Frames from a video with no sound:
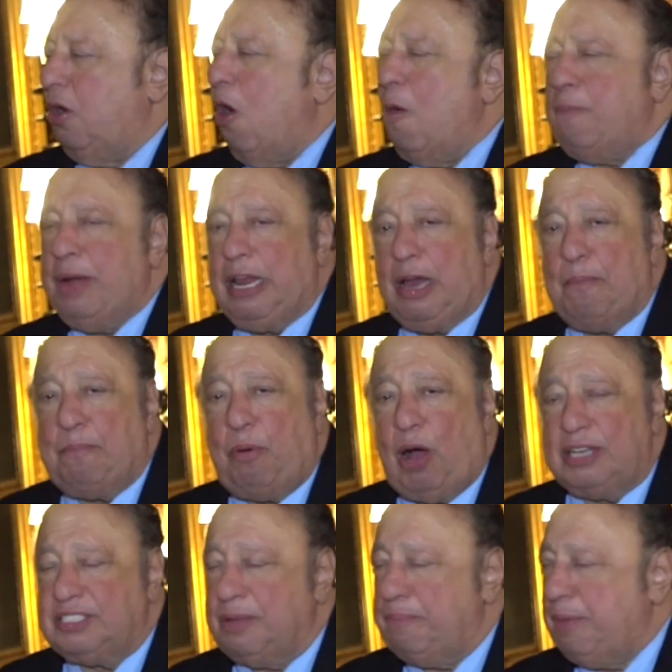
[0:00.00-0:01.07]
opening up
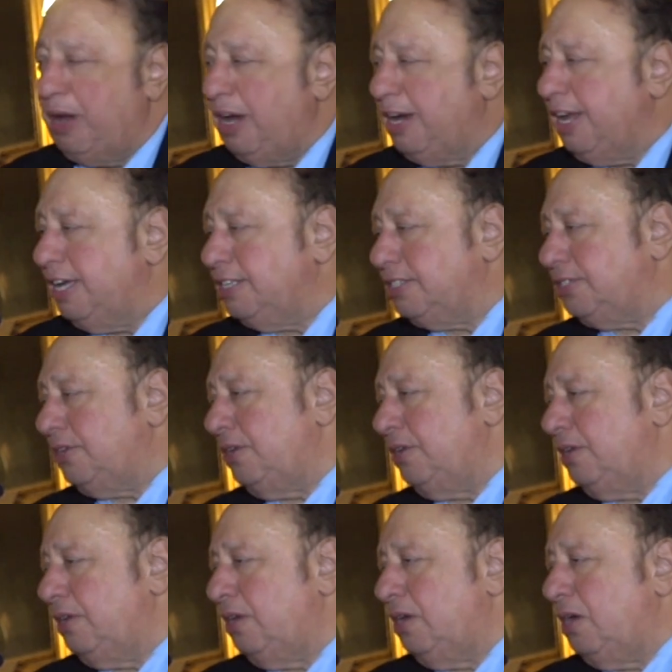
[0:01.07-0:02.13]
possibilities,
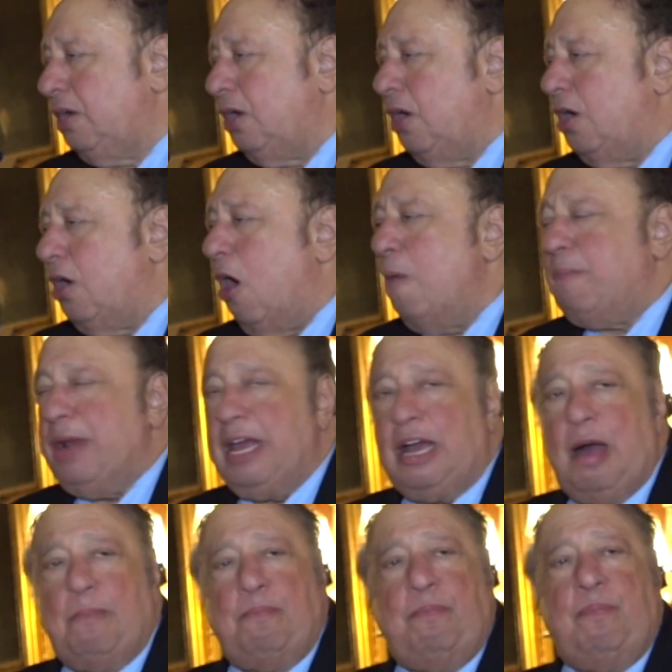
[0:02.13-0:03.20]
opening
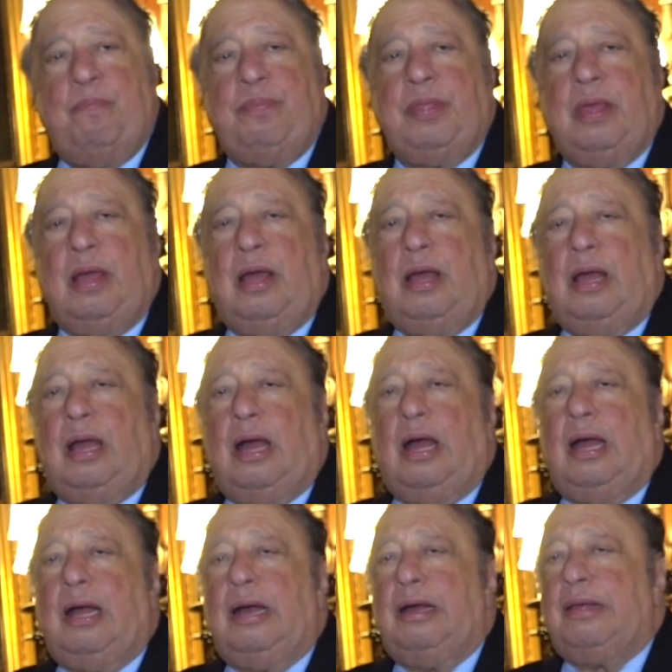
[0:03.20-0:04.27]
up
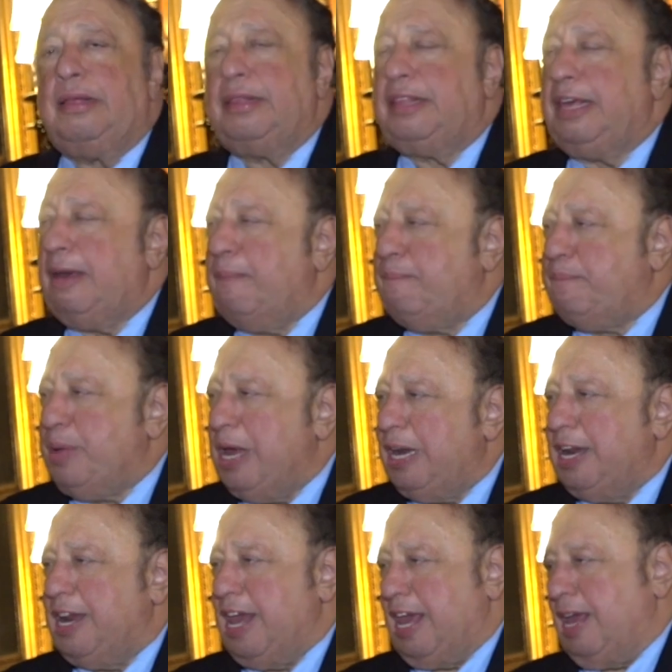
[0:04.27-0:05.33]
the
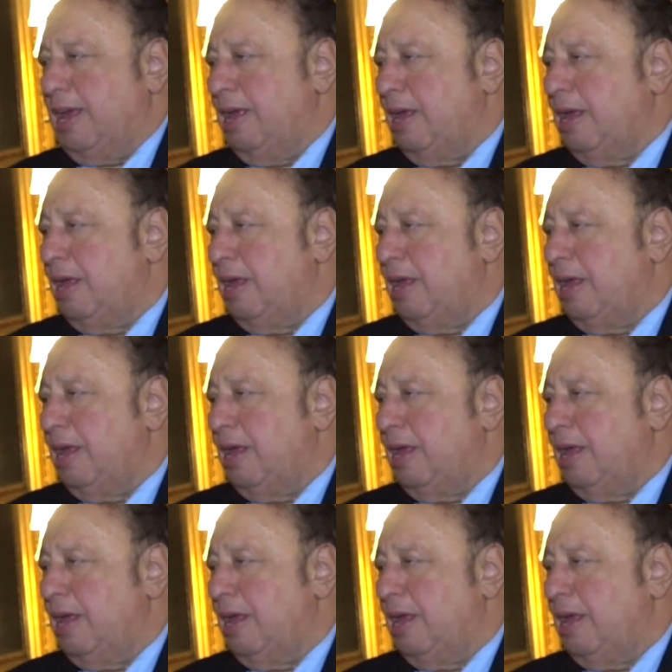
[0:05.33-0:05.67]
ability